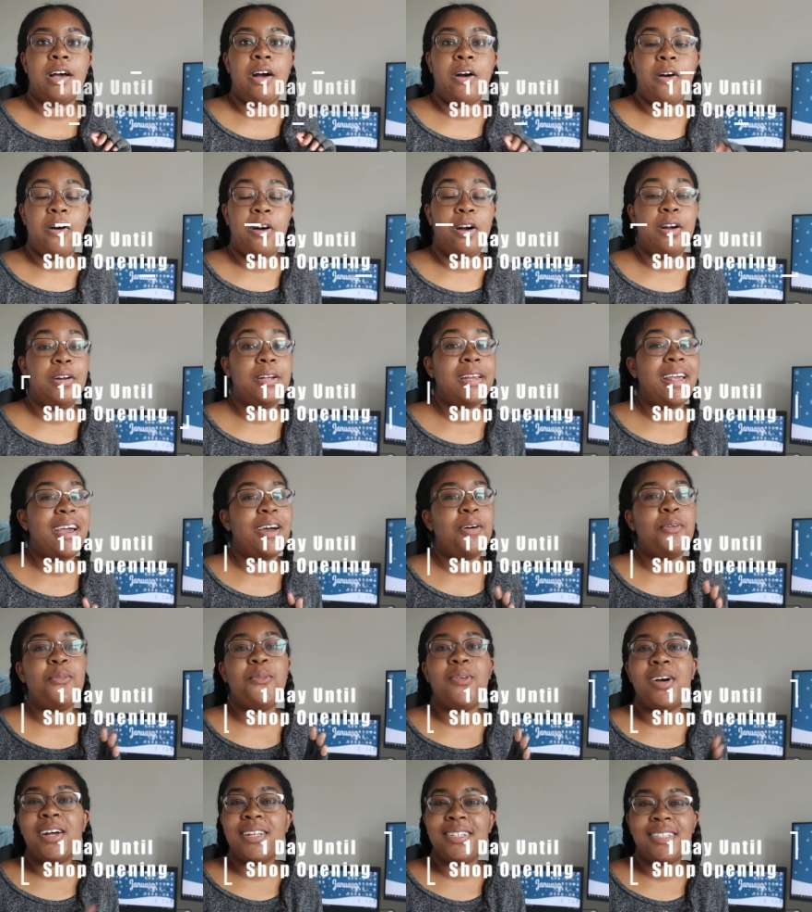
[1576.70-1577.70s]
are
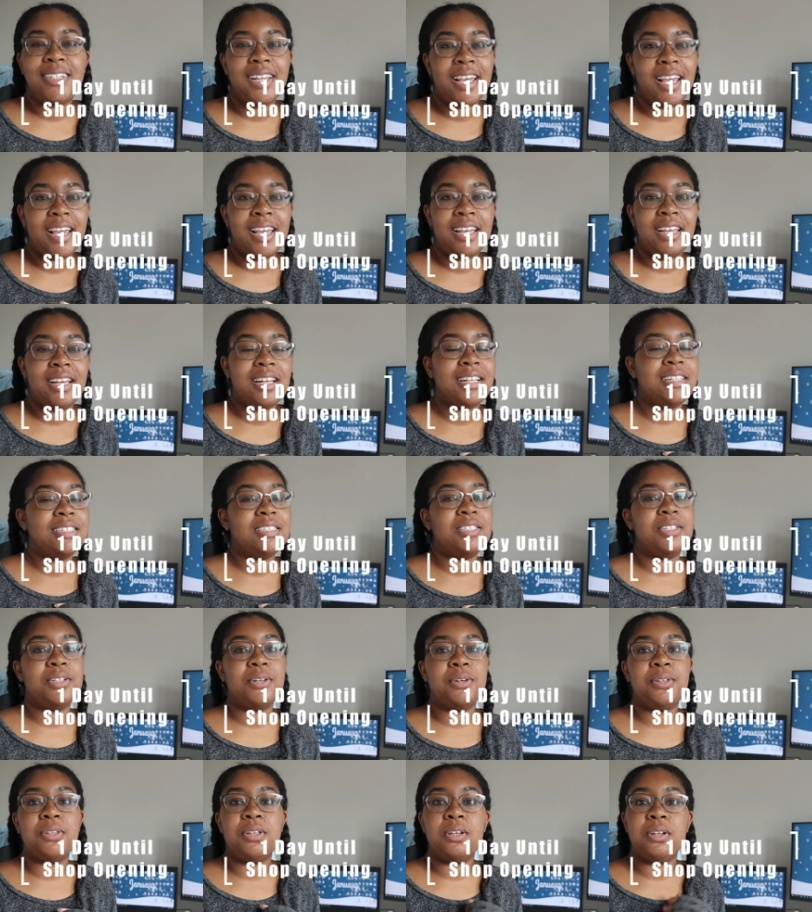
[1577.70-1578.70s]
now 1 day
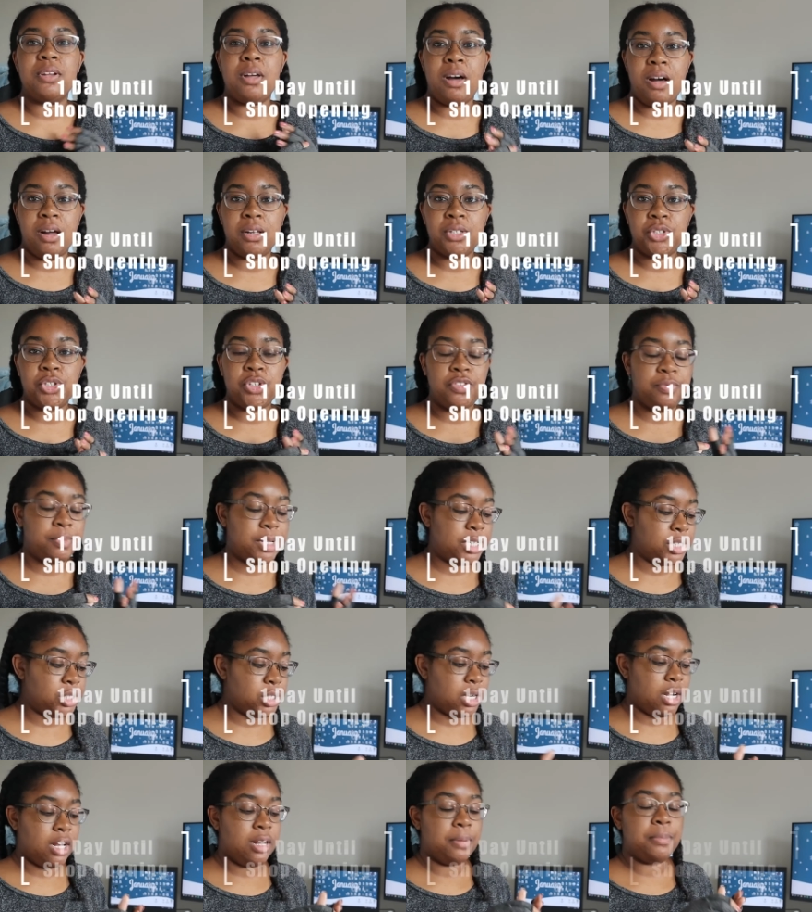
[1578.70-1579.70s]
until the launch of my
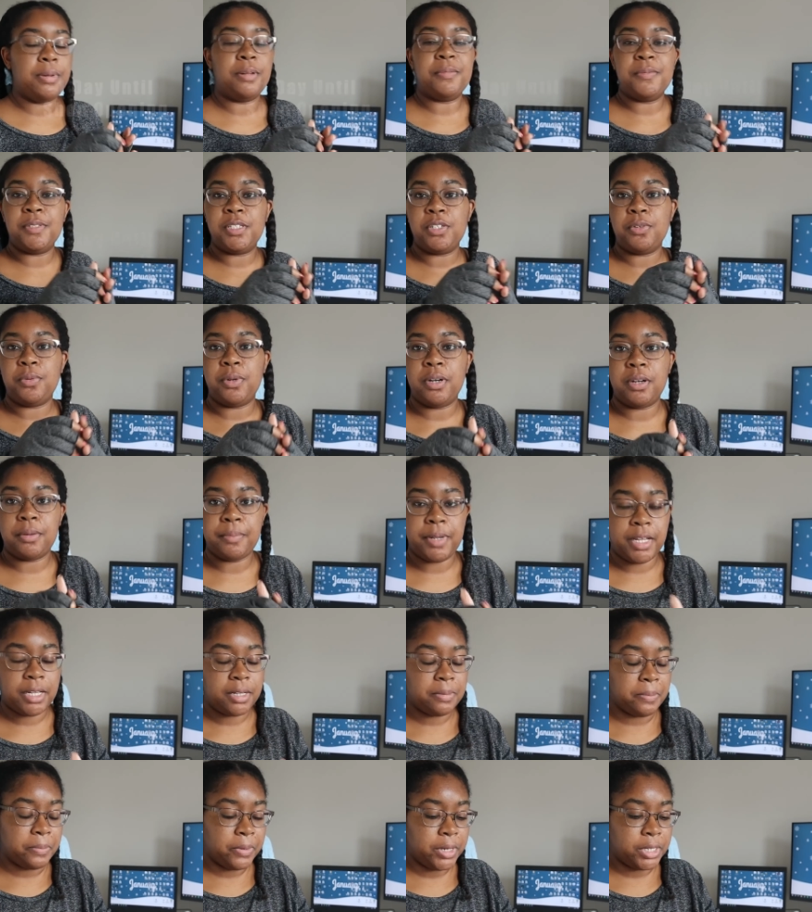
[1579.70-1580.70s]
shop. I'm still wearing
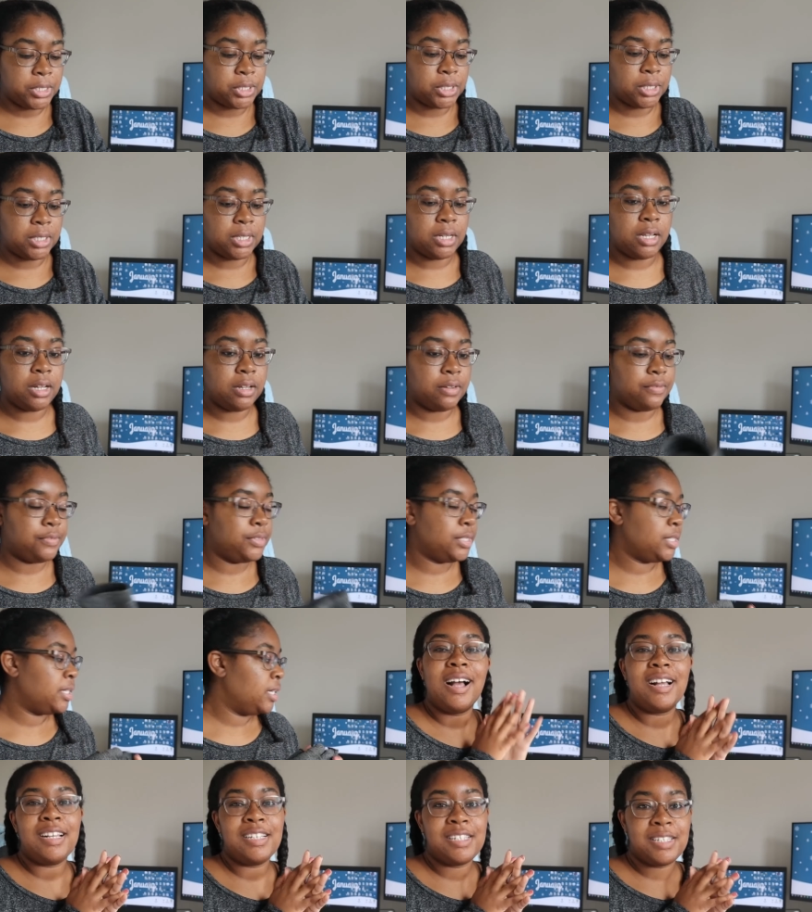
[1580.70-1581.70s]
my compression gloves.
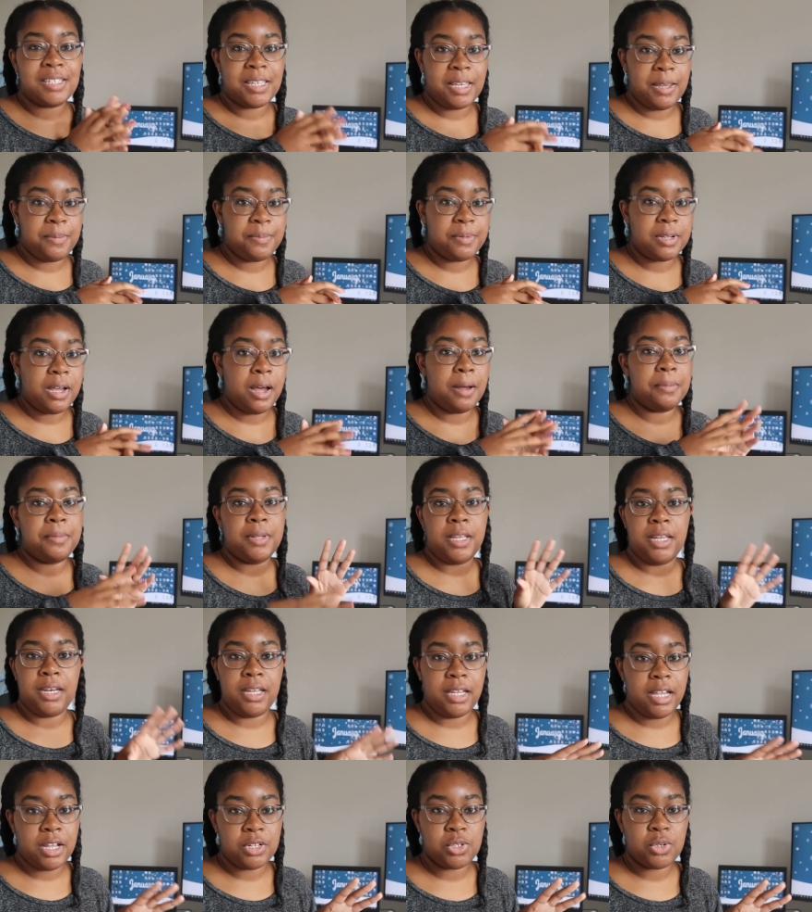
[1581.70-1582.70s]
I skipped
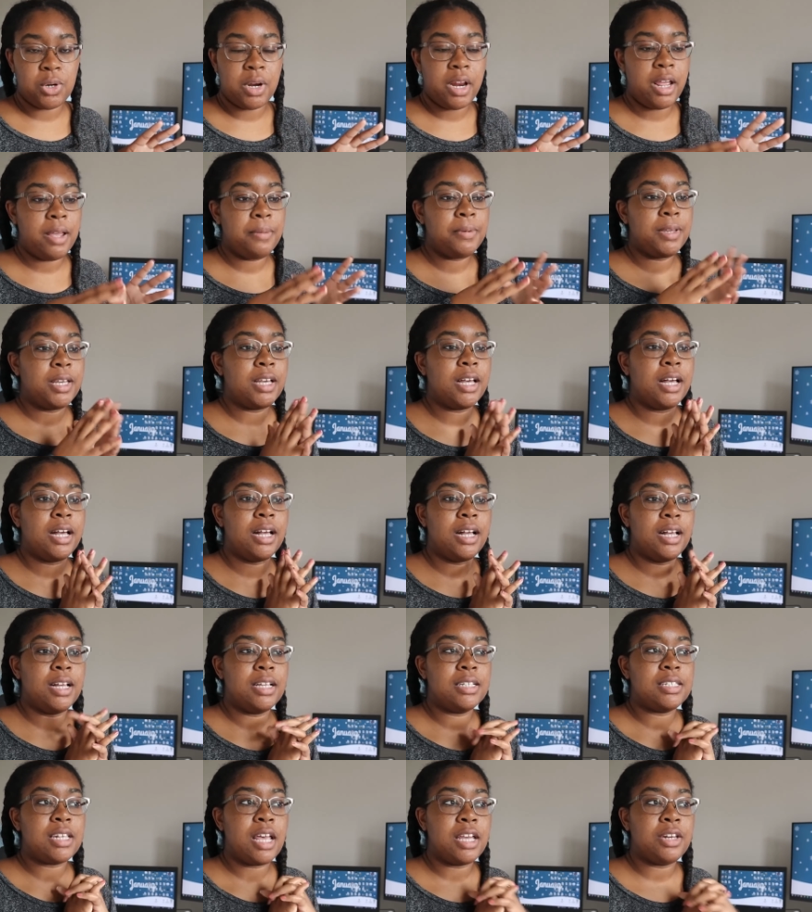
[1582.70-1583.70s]
updating yesterday
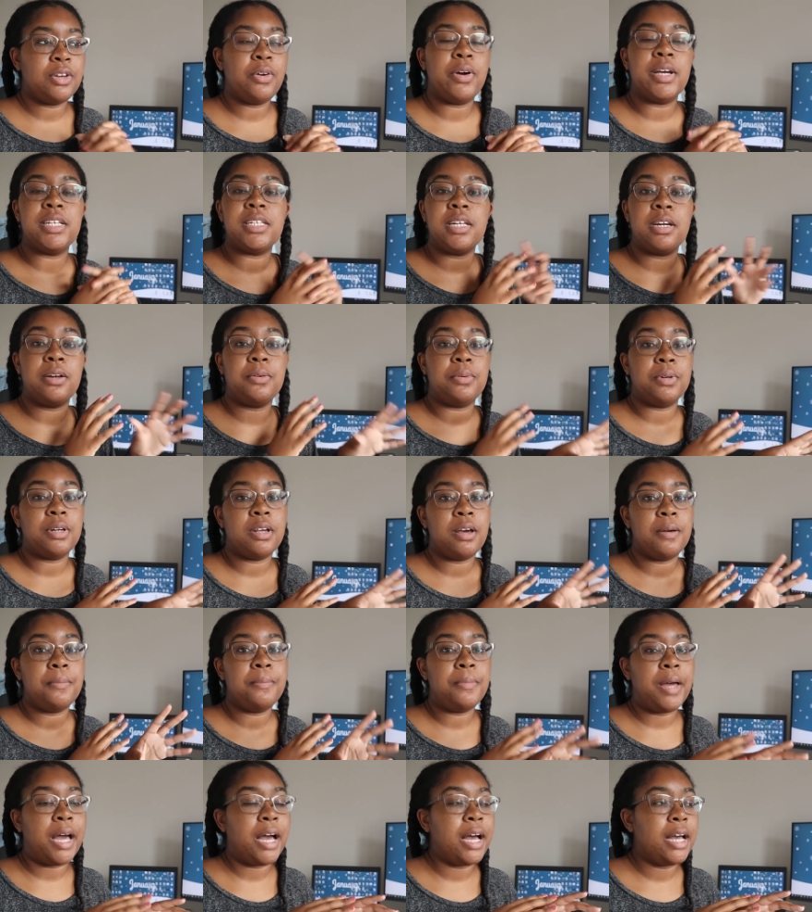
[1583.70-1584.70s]
because I know I said I would
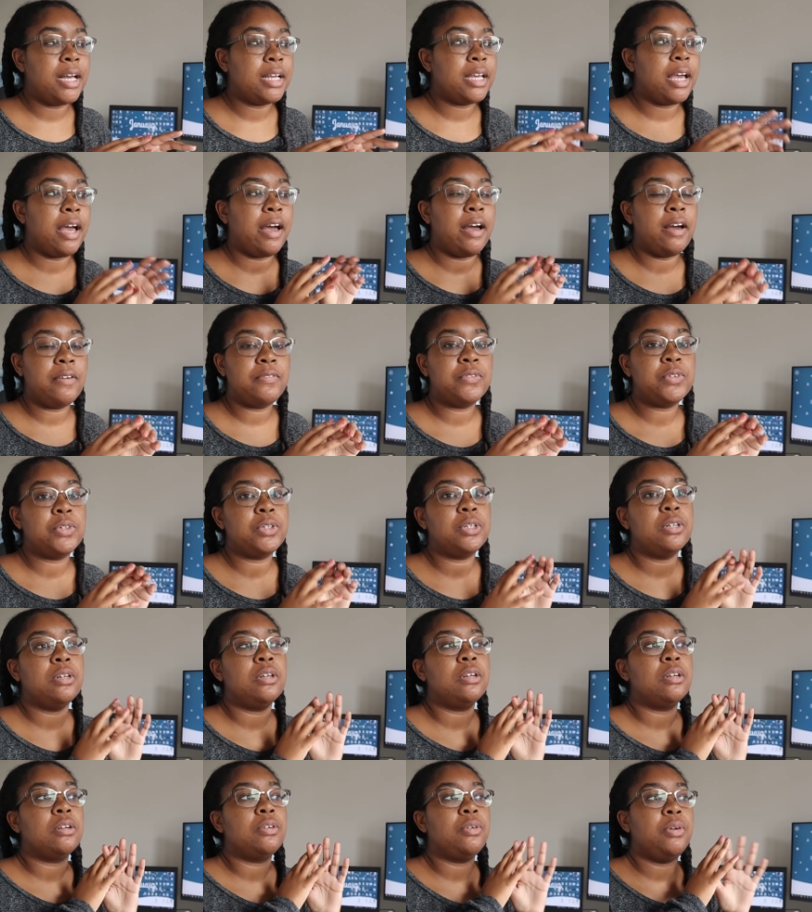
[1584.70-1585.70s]
come back
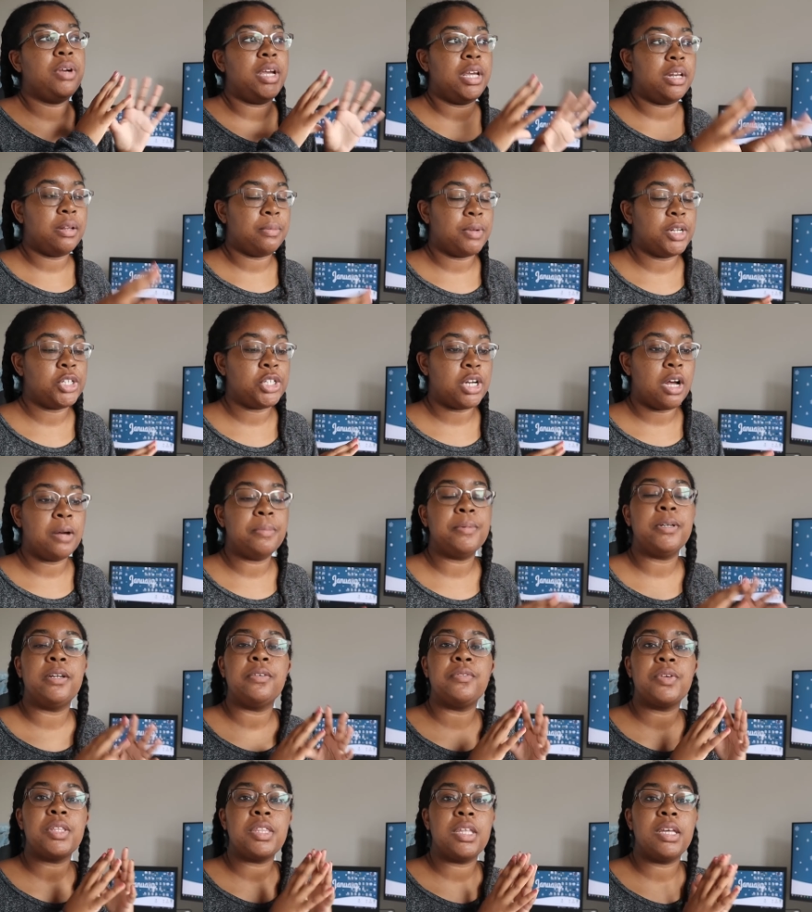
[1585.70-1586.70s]
after creating my shop
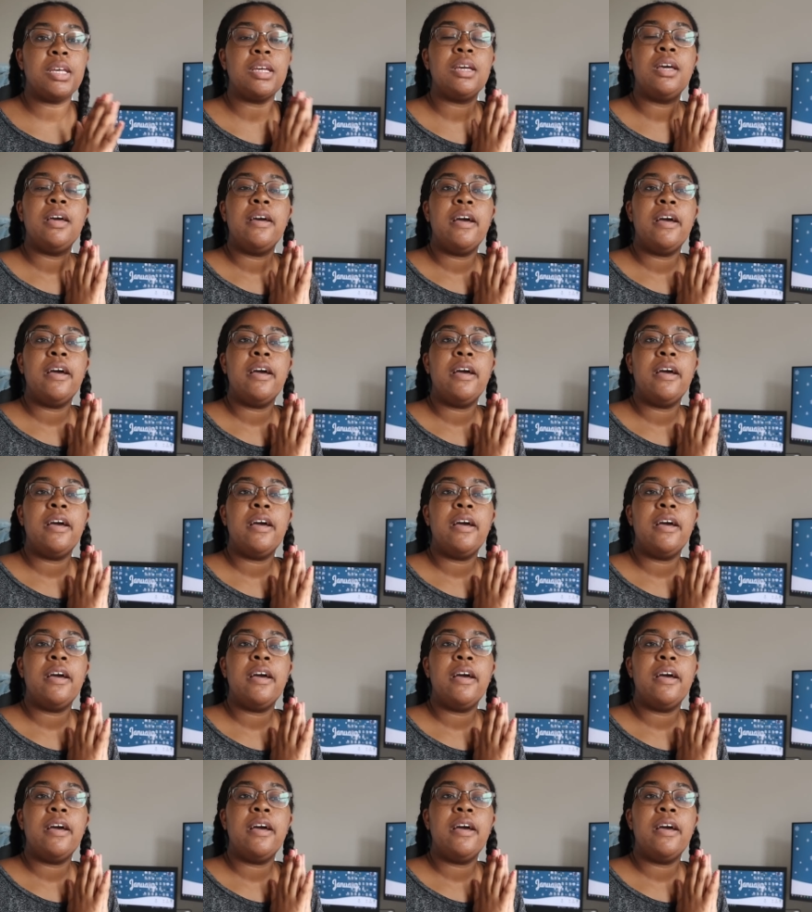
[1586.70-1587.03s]
and everything.